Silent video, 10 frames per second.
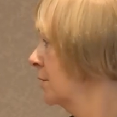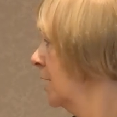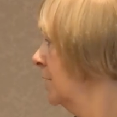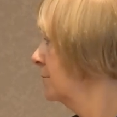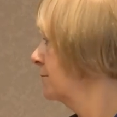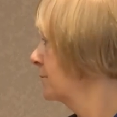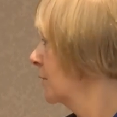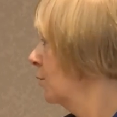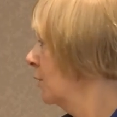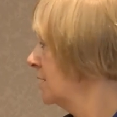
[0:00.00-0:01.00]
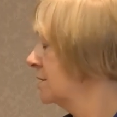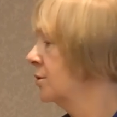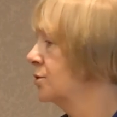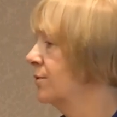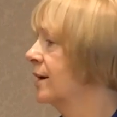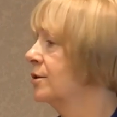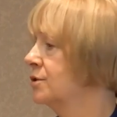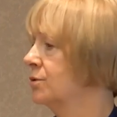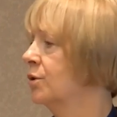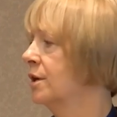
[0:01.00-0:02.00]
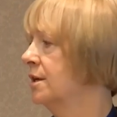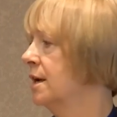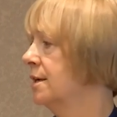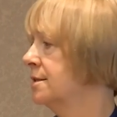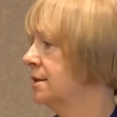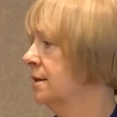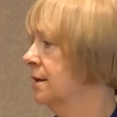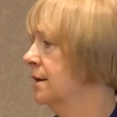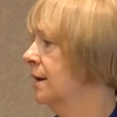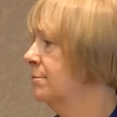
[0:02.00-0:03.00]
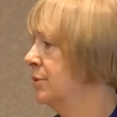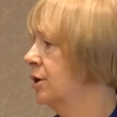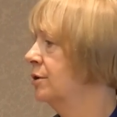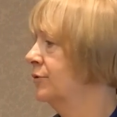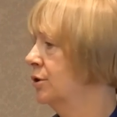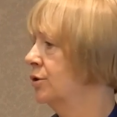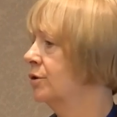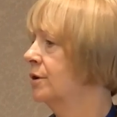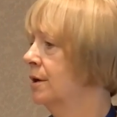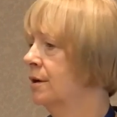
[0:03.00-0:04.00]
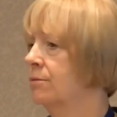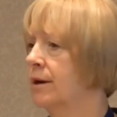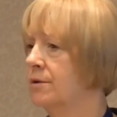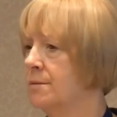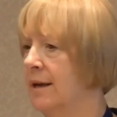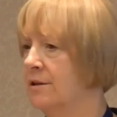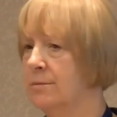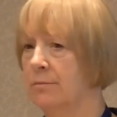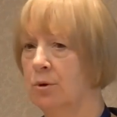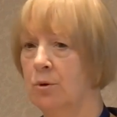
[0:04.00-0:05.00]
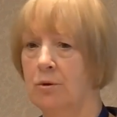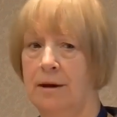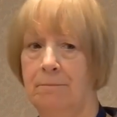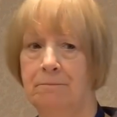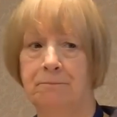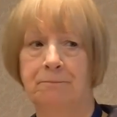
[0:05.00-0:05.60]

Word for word: okay, once those records are organized and part of your records management program.